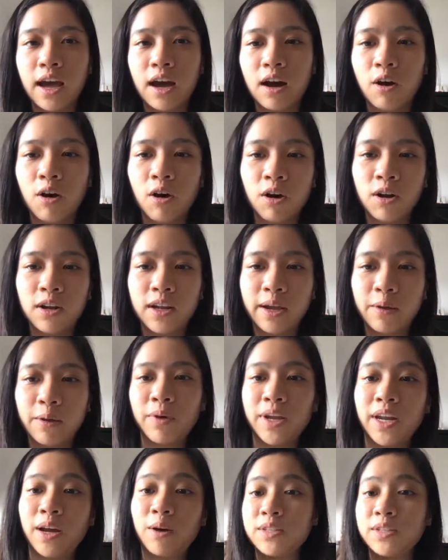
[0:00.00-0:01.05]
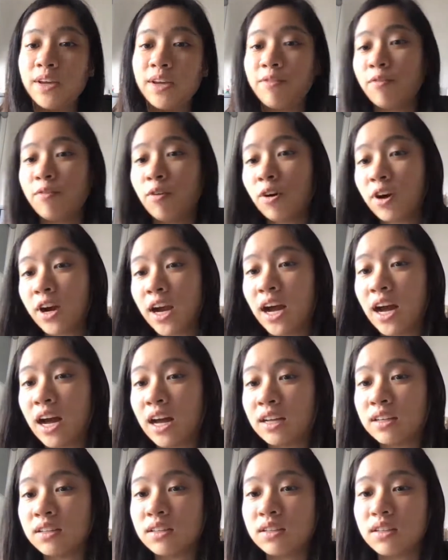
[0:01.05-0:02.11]
Or when I was at
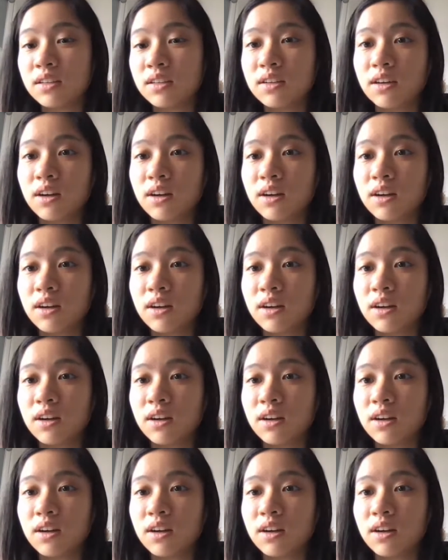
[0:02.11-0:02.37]
Forecast,